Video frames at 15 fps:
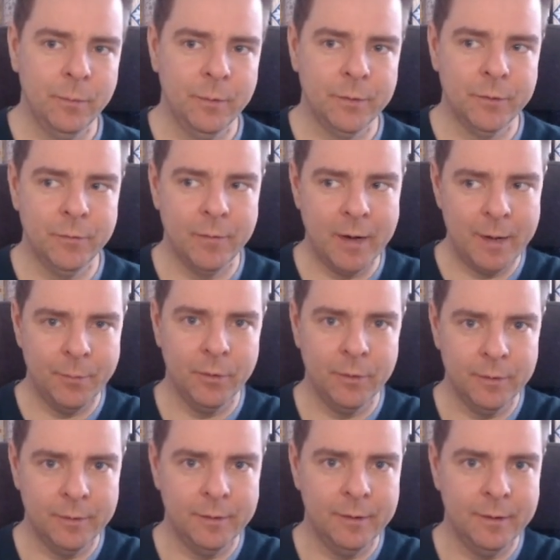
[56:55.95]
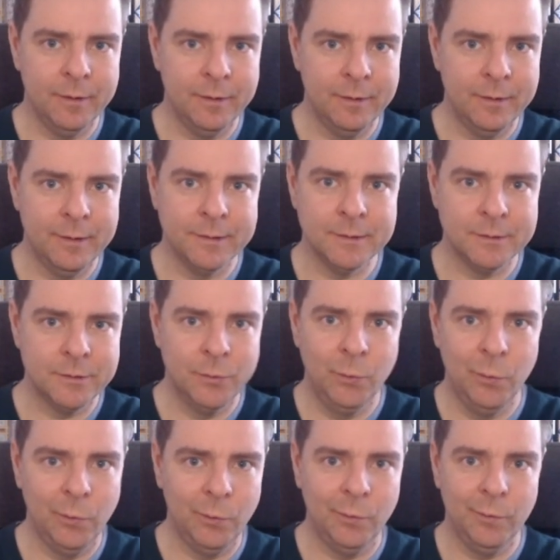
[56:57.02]
with grammar as a
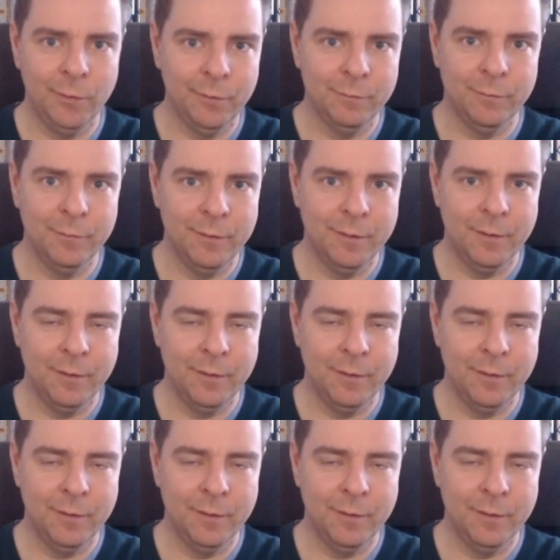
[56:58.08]
tool,